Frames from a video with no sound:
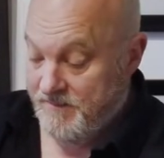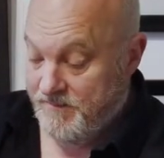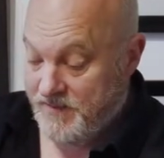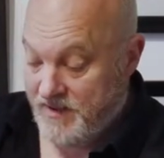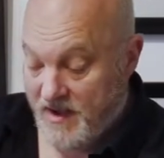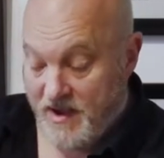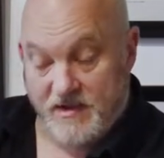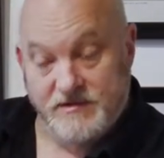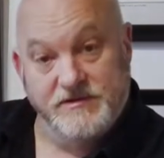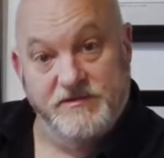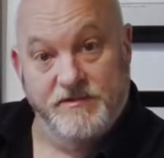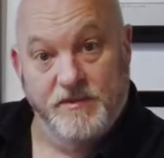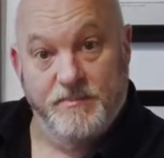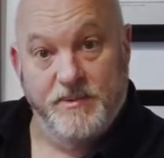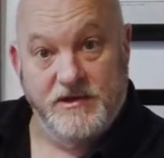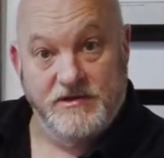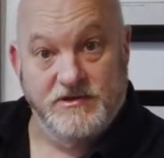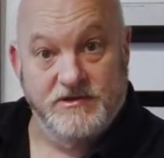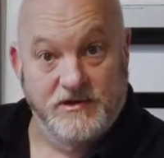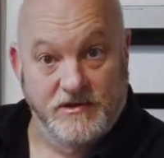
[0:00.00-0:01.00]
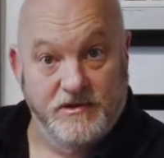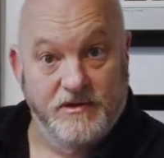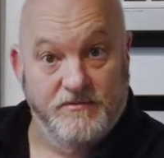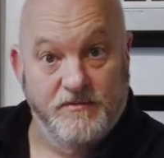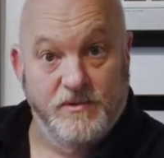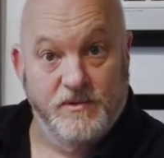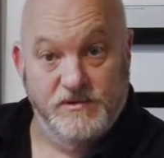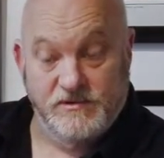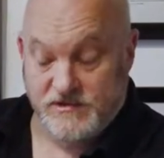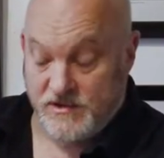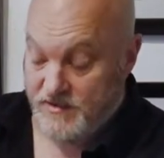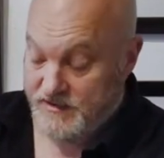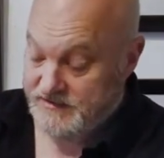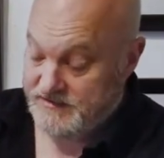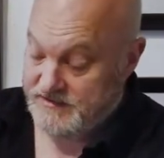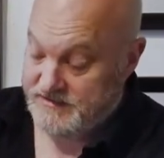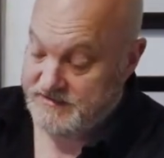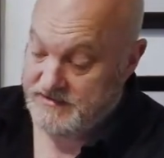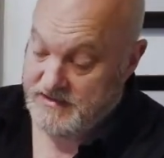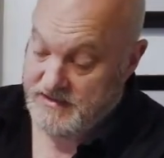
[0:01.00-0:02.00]
part of the picture that the viewer's going
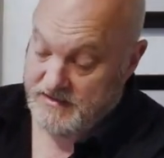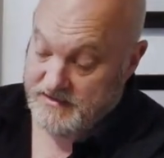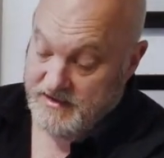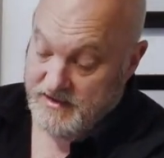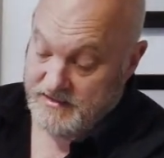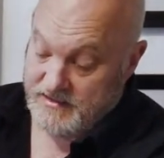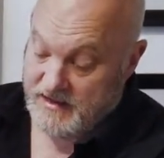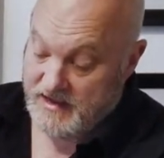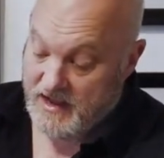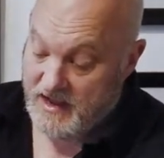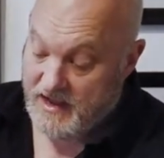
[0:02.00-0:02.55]
to see. And then the